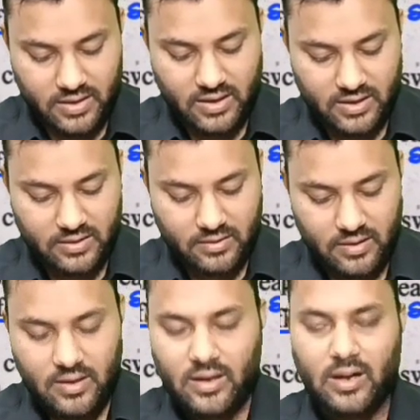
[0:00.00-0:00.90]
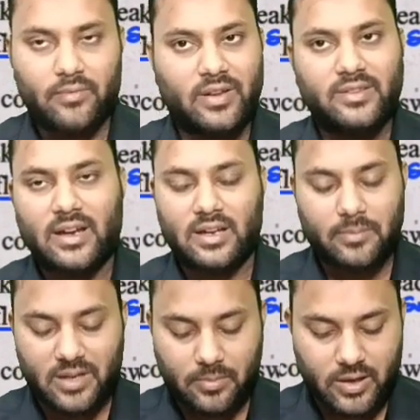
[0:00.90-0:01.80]
then it is 1
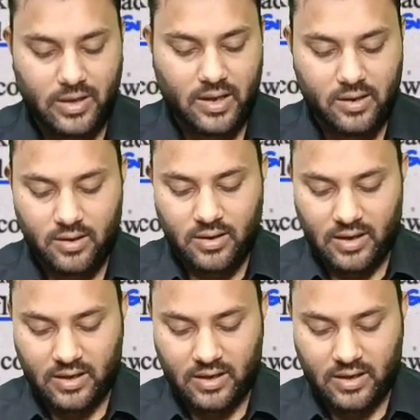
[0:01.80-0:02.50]
centimeter per hour,